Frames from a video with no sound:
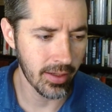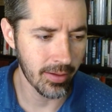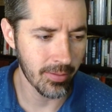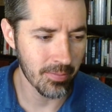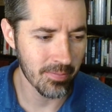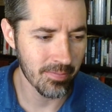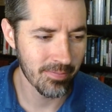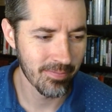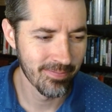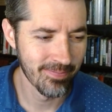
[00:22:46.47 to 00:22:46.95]

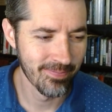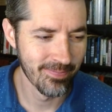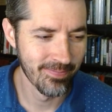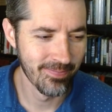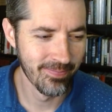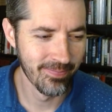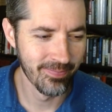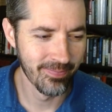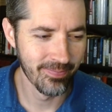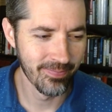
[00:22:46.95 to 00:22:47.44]
um,
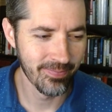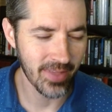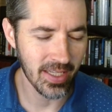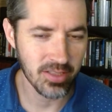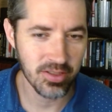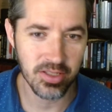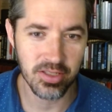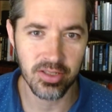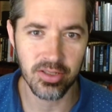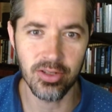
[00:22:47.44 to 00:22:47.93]

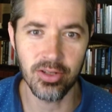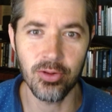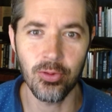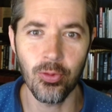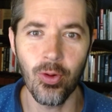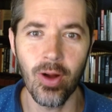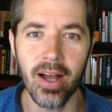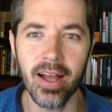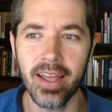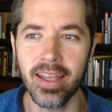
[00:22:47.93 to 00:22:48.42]
that's just new
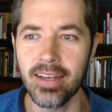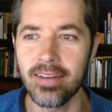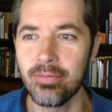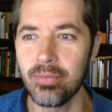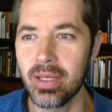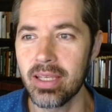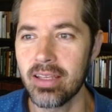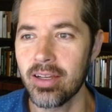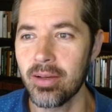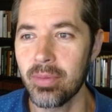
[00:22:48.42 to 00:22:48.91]
wine
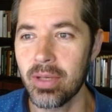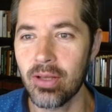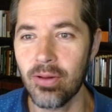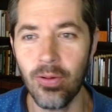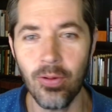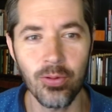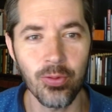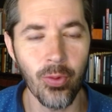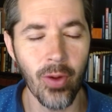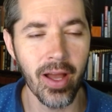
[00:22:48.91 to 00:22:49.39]
becoming
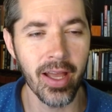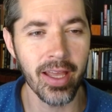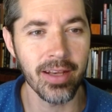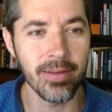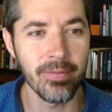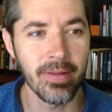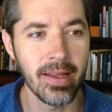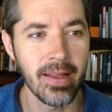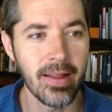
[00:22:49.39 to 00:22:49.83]
old wine.